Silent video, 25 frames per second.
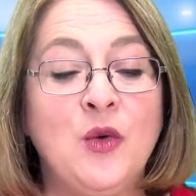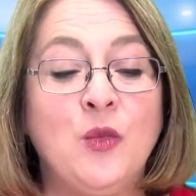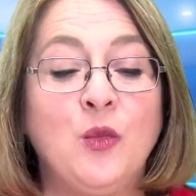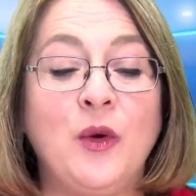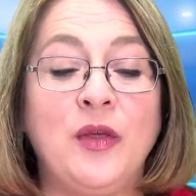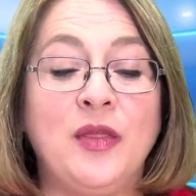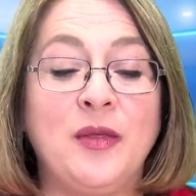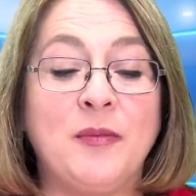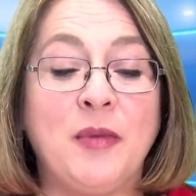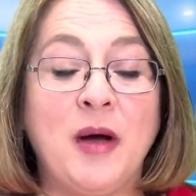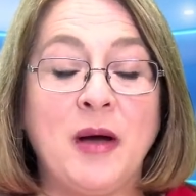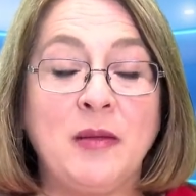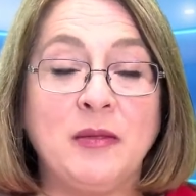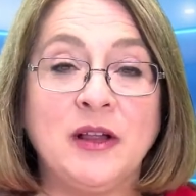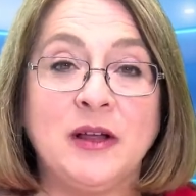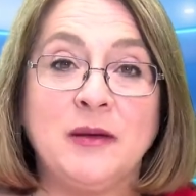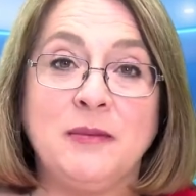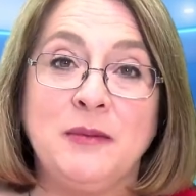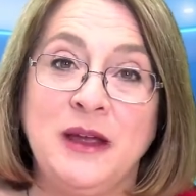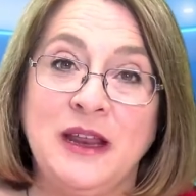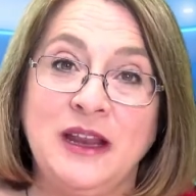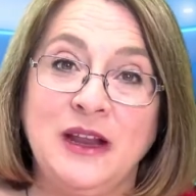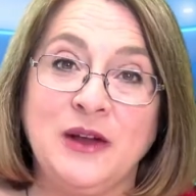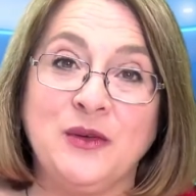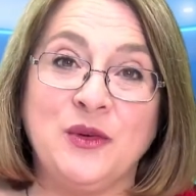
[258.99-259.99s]
When the public
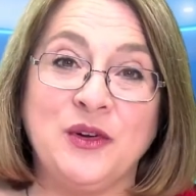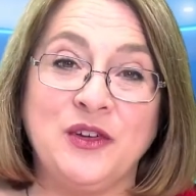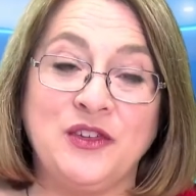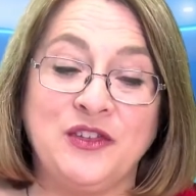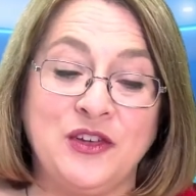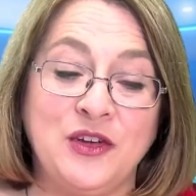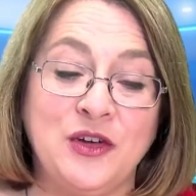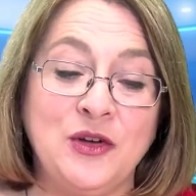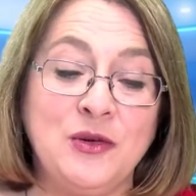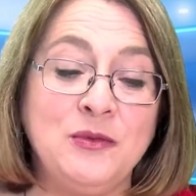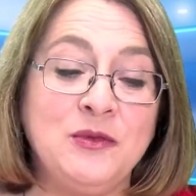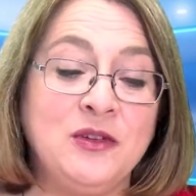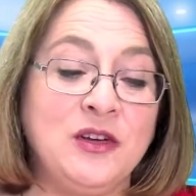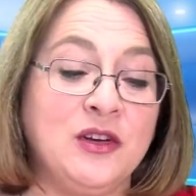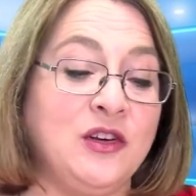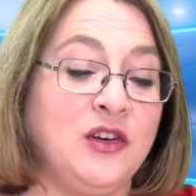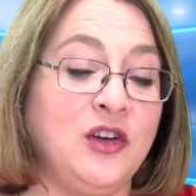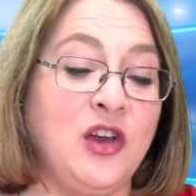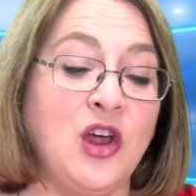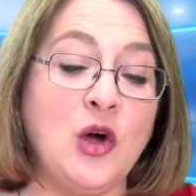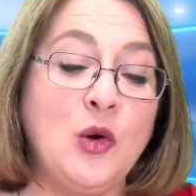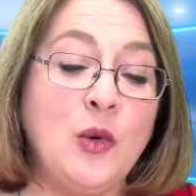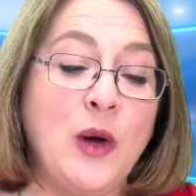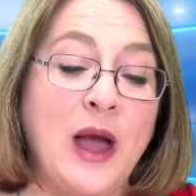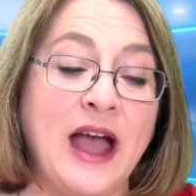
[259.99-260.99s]
meeting resumed,
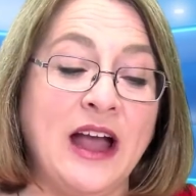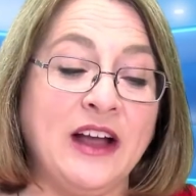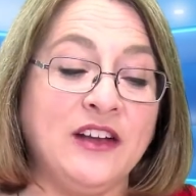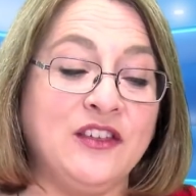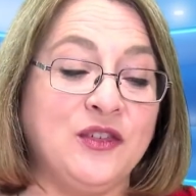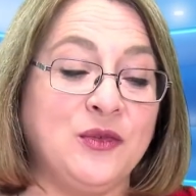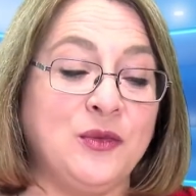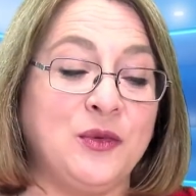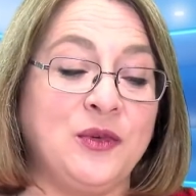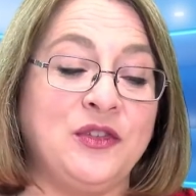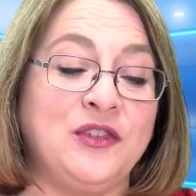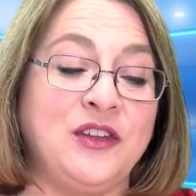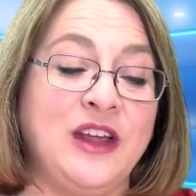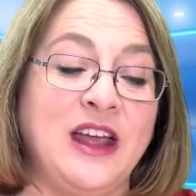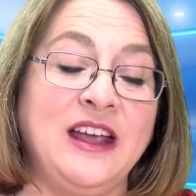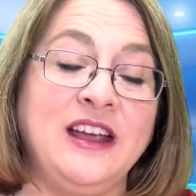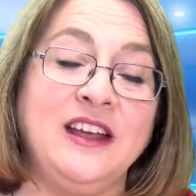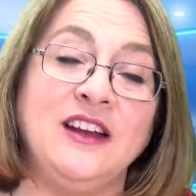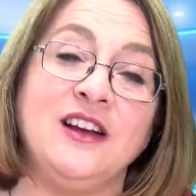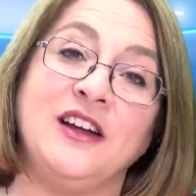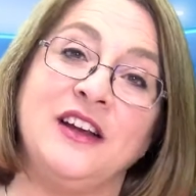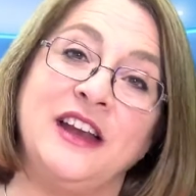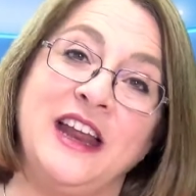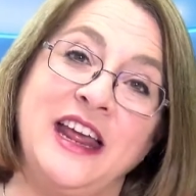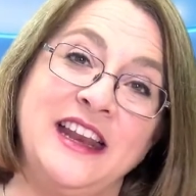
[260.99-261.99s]
no action was
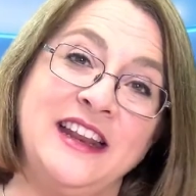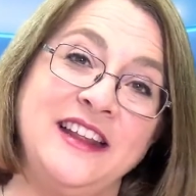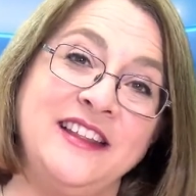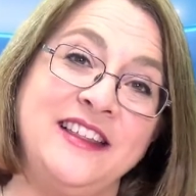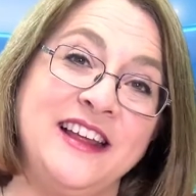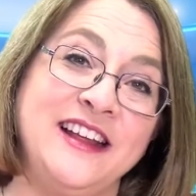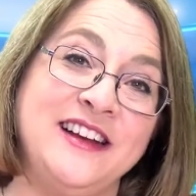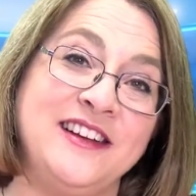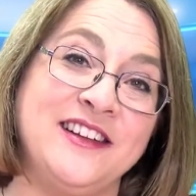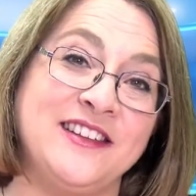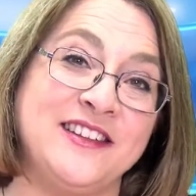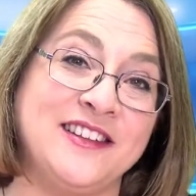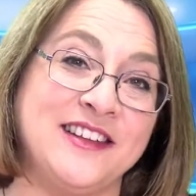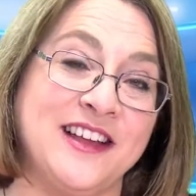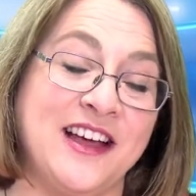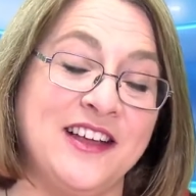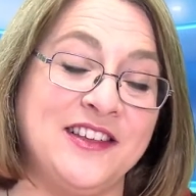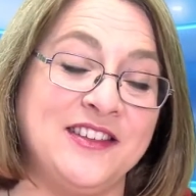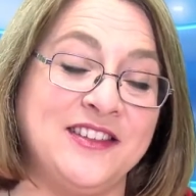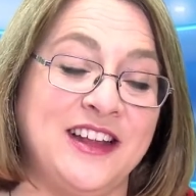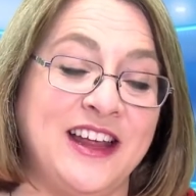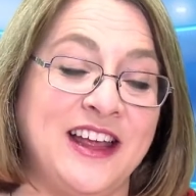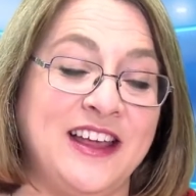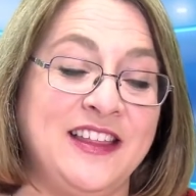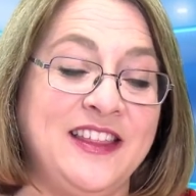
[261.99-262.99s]
taken on anything
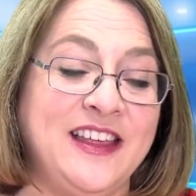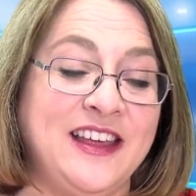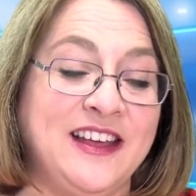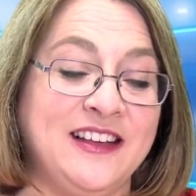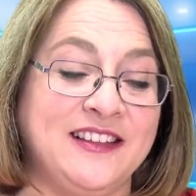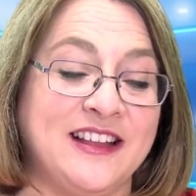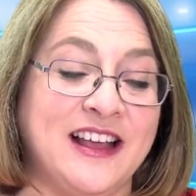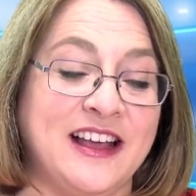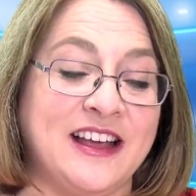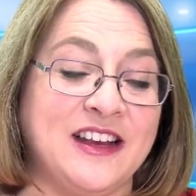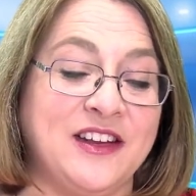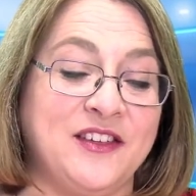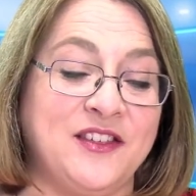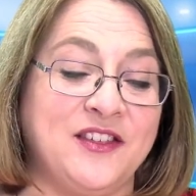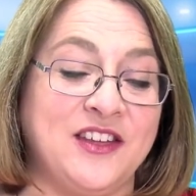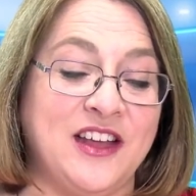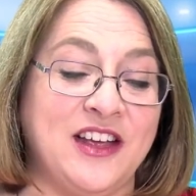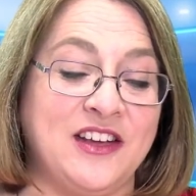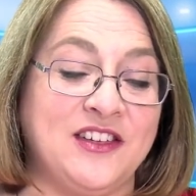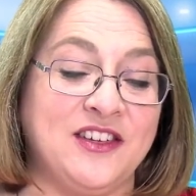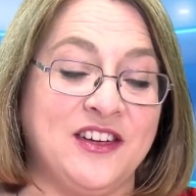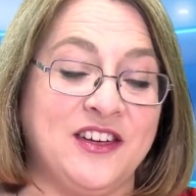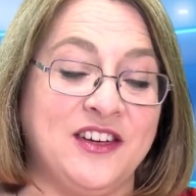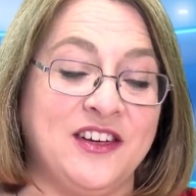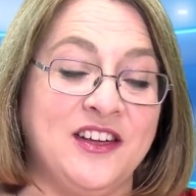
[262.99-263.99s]
discussed in the executive
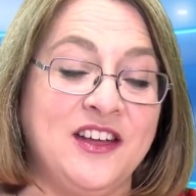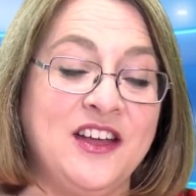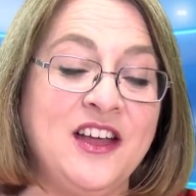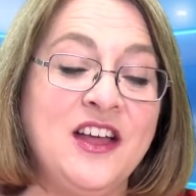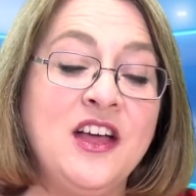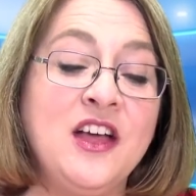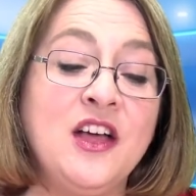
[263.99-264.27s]
session.